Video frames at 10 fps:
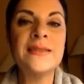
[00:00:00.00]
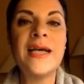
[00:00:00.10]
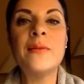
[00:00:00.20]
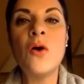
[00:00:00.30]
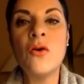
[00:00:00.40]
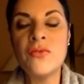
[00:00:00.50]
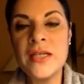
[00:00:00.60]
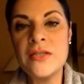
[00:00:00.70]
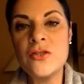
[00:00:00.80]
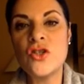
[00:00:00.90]
time of
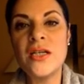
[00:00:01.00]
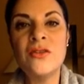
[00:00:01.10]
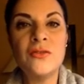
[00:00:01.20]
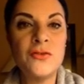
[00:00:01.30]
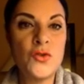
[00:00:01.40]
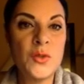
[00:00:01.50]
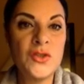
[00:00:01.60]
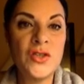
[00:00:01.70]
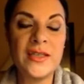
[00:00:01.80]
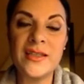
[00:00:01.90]
each individual
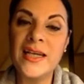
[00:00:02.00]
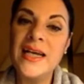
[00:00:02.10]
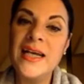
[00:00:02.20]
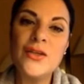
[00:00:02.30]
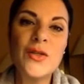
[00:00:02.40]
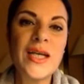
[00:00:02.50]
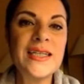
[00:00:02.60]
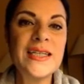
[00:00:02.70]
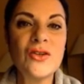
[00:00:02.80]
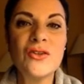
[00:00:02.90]
trade. You can
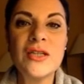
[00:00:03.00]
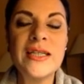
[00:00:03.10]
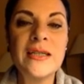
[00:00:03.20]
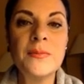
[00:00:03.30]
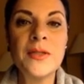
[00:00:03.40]
hit on the link